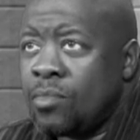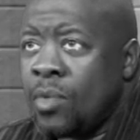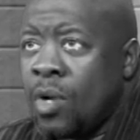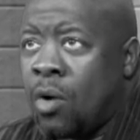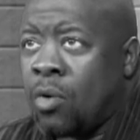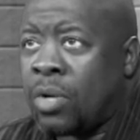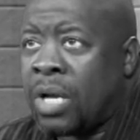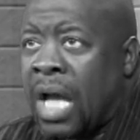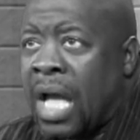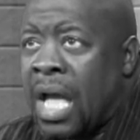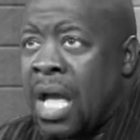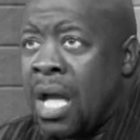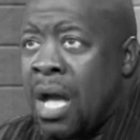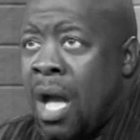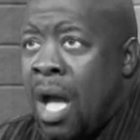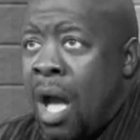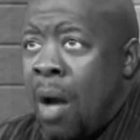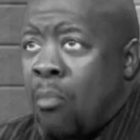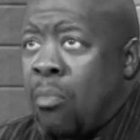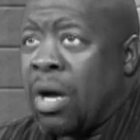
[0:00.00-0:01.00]
Okay,
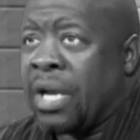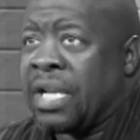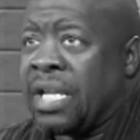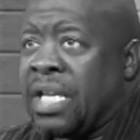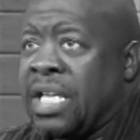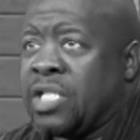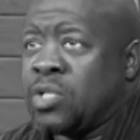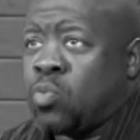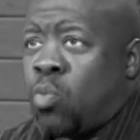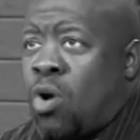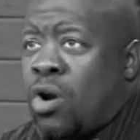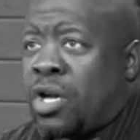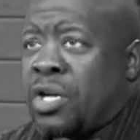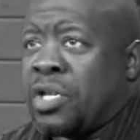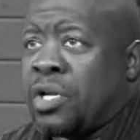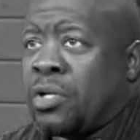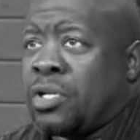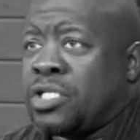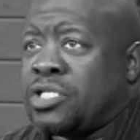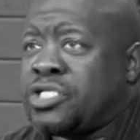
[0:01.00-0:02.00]
but he's working
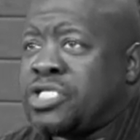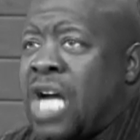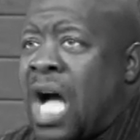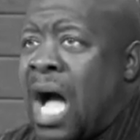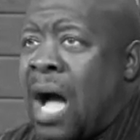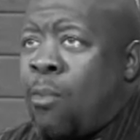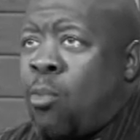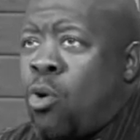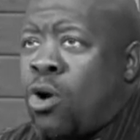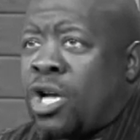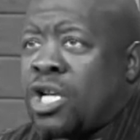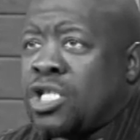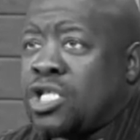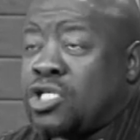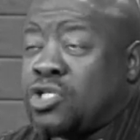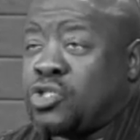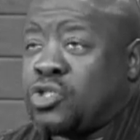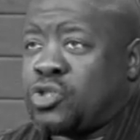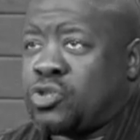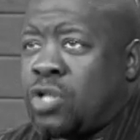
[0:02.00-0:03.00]
on a job, working
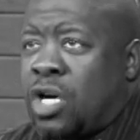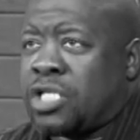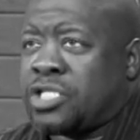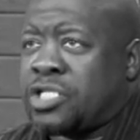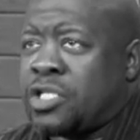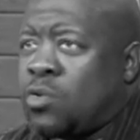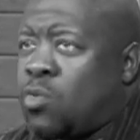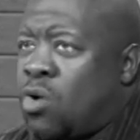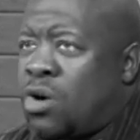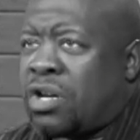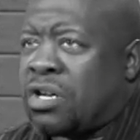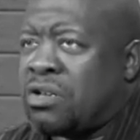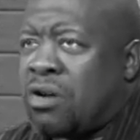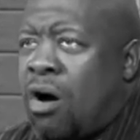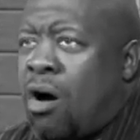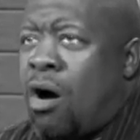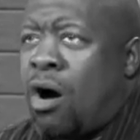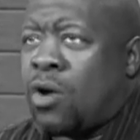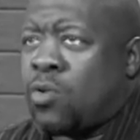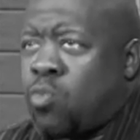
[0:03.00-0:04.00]
construction, working
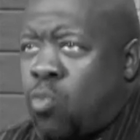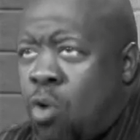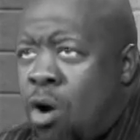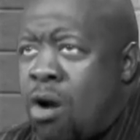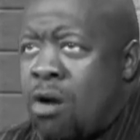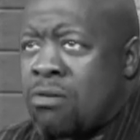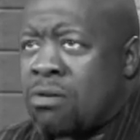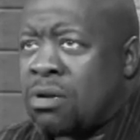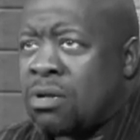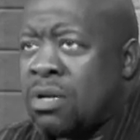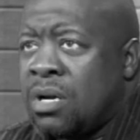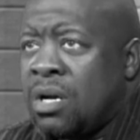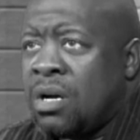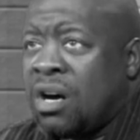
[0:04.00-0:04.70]
hard work